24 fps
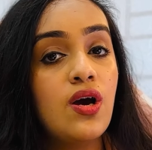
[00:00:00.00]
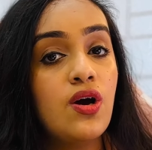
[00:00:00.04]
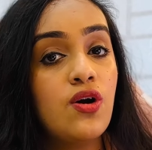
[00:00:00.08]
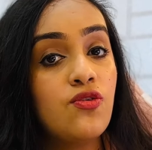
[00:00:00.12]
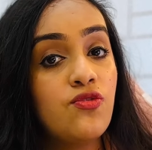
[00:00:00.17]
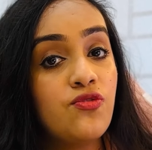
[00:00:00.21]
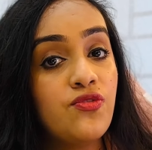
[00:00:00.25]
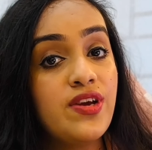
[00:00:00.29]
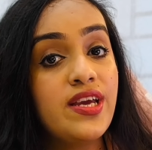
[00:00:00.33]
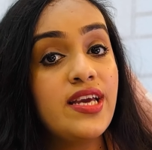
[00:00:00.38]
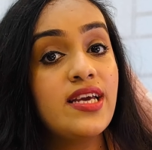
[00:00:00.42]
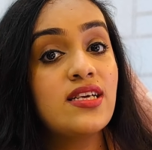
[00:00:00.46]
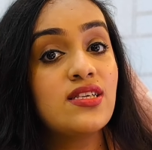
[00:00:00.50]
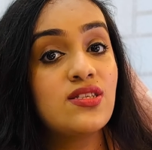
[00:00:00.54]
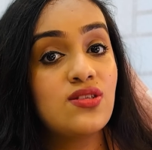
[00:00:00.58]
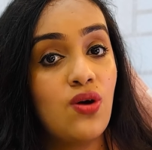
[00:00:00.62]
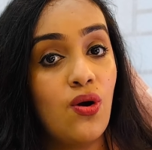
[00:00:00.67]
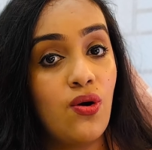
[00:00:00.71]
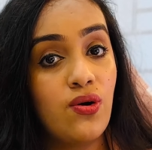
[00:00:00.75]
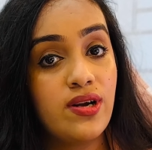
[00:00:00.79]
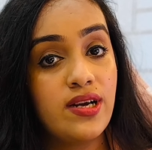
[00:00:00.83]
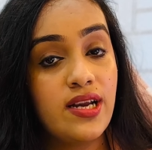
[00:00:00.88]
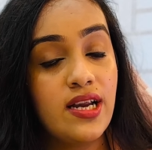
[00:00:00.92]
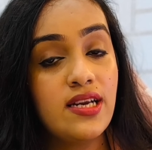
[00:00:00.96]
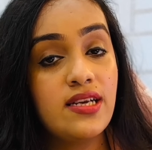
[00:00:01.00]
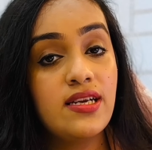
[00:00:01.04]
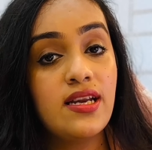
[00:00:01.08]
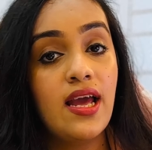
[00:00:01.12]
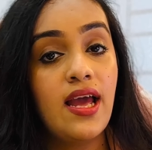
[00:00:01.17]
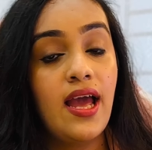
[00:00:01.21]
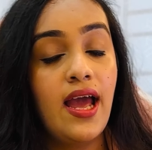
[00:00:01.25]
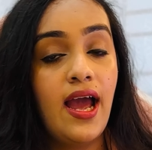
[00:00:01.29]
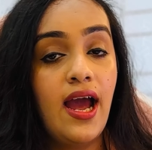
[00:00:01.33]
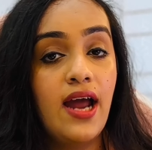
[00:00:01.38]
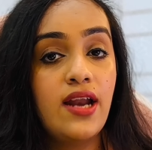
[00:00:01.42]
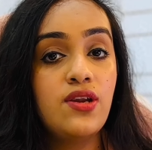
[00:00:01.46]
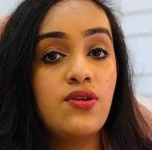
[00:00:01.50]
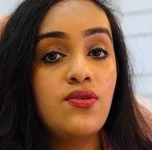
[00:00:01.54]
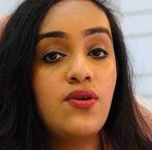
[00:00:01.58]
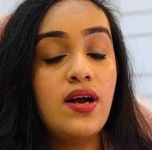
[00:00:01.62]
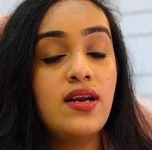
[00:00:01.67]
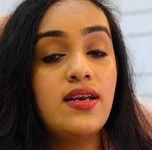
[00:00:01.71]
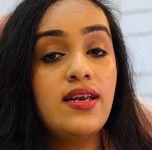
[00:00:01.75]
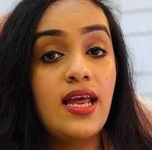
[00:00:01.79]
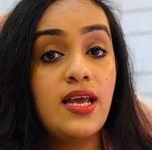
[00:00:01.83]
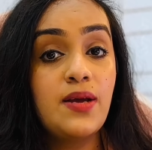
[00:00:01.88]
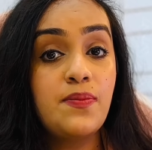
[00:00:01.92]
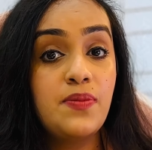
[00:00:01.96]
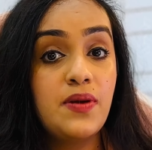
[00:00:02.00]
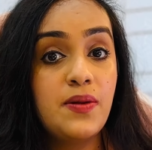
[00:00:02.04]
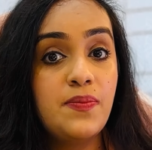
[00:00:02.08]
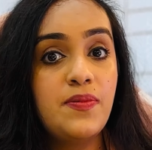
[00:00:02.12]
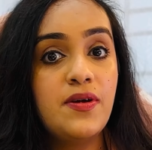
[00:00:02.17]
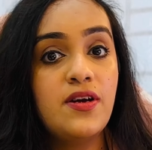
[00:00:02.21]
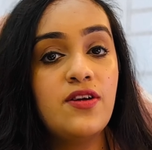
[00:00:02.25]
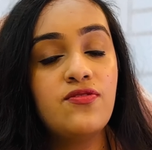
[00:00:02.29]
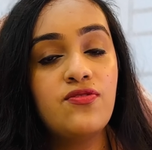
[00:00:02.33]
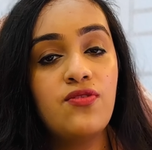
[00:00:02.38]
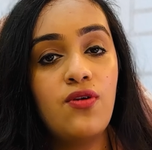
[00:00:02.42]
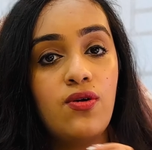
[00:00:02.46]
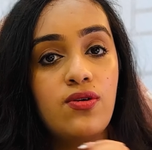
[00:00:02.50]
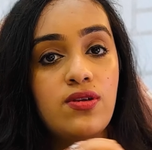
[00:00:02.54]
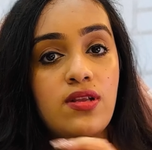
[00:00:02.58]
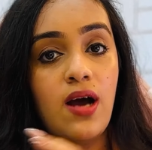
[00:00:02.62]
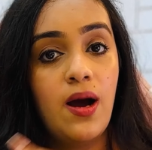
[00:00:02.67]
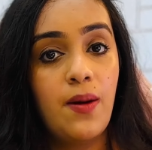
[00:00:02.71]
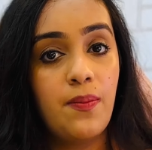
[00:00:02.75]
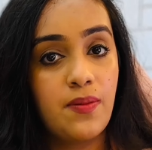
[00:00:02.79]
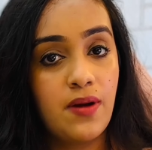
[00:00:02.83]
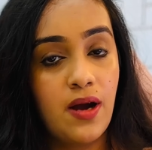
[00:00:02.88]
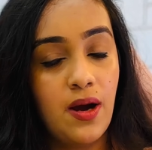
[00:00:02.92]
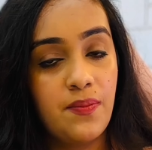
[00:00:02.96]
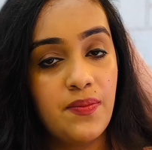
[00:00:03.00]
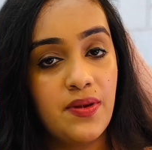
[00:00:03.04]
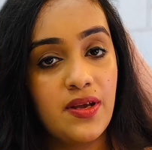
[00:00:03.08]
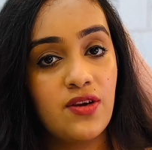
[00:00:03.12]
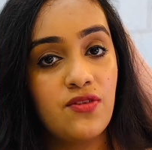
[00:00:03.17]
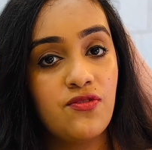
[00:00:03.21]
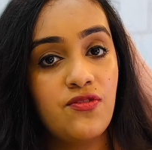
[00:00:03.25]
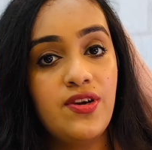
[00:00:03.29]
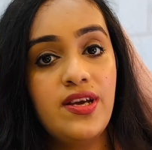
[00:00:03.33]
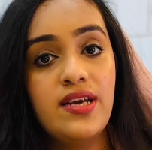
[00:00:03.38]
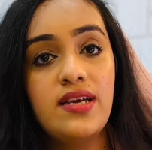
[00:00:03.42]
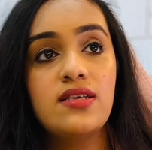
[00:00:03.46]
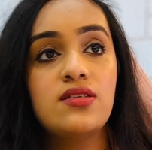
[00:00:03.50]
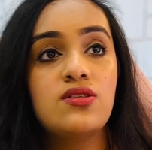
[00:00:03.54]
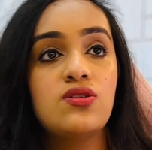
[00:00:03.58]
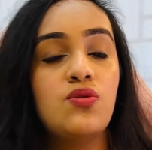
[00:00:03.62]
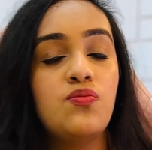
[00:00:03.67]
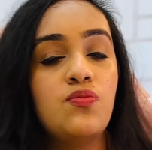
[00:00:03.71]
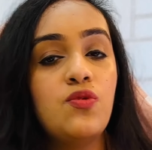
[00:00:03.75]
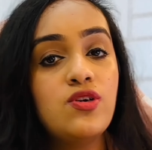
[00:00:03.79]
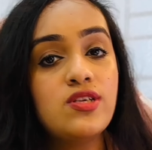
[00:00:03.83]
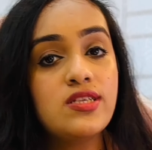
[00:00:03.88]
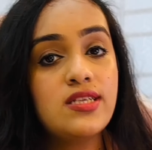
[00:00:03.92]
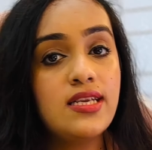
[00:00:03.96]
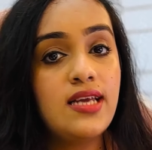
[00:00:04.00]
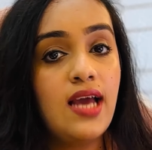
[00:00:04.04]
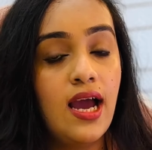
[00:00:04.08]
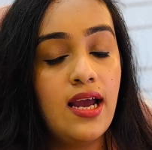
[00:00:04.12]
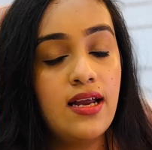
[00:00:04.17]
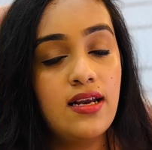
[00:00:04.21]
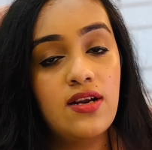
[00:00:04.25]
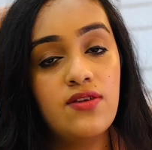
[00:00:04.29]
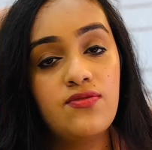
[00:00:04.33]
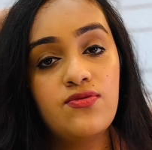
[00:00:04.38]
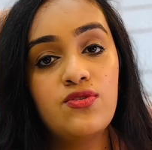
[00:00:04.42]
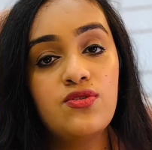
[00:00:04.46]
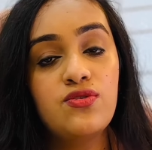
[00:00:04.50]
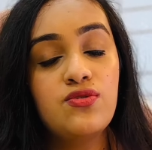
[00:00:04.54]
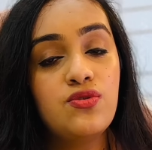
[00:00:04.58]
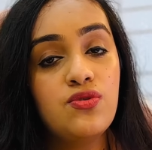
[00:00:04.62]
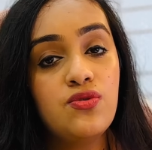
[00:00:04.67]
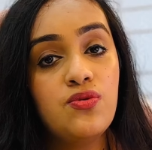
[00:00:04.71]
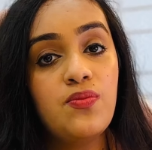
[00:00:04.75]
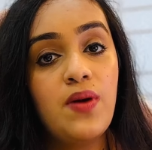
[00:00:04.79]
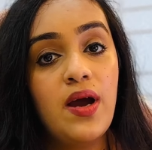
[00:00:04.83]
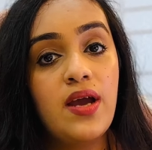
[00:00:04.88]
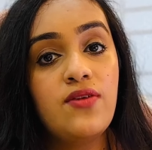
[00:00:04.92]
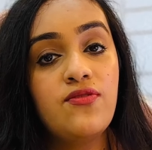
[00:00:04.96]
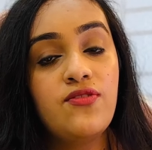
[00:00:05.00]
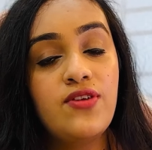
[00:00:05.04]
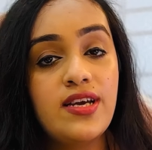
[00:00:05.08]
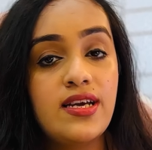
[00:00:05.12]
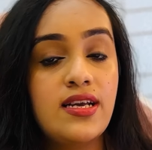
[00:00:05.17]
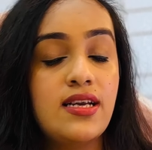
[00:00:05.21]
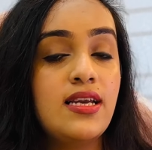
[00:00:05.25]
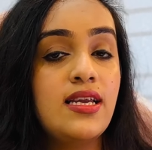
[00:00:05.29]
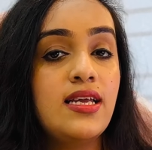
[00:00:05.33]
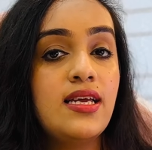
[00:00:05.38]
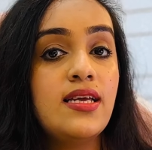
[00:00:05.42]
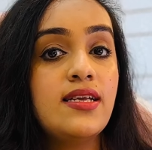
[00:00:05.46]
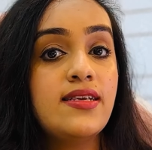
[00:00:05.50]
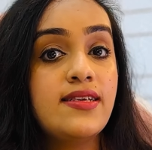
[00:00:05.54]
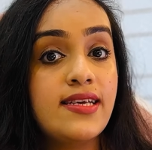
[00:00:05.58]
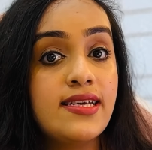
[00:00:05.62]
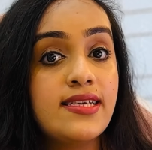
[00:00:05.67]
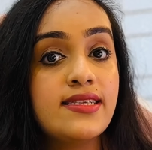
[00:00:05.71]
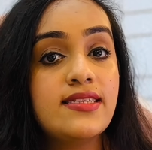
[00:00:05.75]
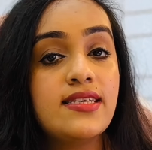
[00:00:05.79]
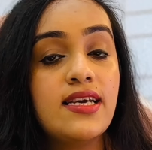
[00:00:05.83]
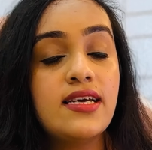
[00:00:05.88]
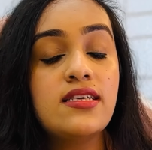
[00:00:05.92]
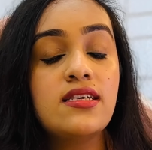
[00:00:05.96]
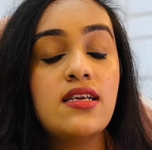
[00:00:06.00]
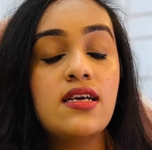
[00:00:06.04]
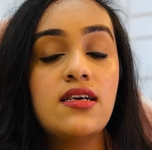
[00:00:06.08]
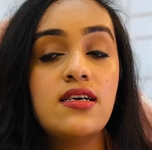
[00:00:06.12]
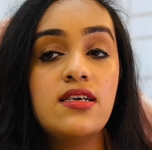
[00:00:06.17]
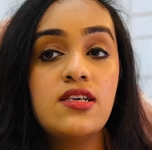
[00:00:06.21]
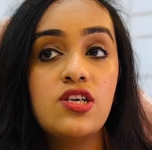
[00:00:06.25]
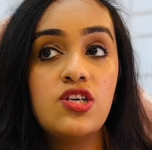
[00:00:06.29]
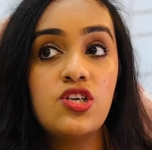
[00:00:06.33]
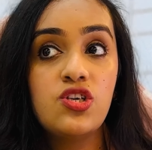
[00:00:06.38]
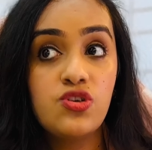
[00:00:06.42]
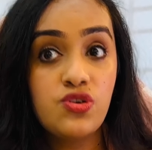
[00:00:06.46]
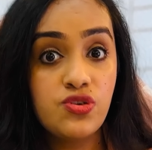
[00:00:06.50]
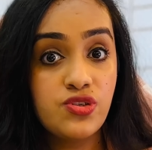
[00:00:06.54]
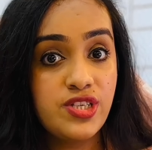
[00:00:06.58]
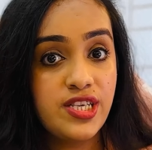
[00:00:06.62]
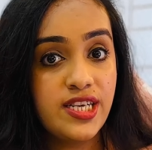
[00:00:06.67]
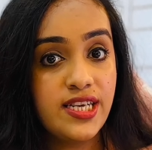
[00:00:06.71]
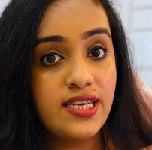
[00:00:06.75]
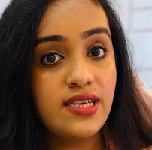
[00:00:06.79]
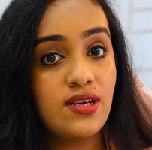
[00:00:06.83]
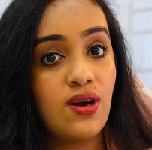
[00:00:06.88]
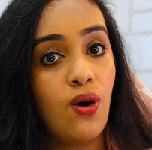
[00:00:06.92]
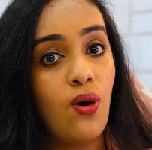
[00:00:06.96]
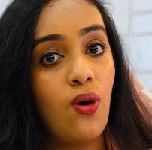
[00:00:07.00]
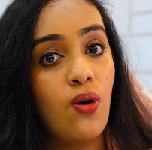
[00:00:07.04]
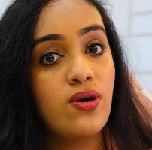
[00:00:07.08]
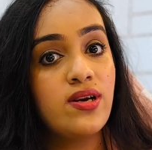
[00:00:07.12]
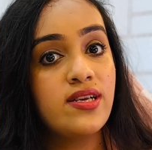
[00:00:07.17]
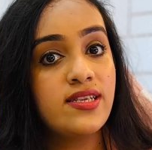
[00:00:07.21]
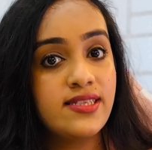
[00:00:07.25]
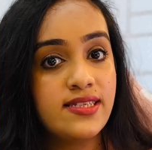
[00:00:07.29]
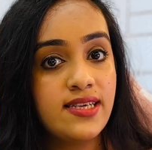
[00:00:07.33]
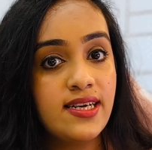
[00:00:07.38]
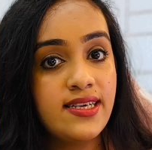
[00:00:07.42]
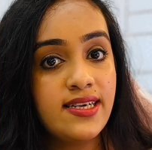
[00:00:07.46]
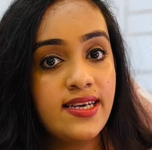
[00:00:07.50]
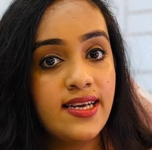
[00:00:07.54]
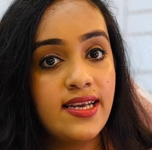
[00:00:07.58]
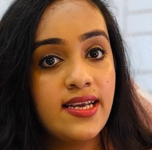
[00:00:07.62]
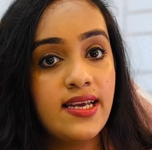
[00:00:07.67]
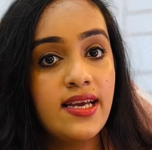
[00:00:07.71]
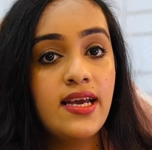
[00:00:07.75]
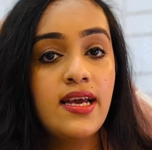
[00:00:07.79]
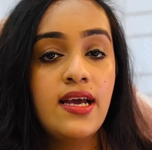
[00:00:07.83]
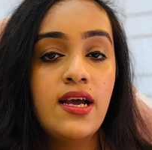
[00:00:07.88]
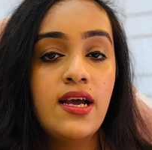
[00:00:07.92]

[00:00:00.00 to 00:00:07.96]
week sorted and you are like prepared for the upcoming week so mostly i love to do my weekly reset uh, routine on sunday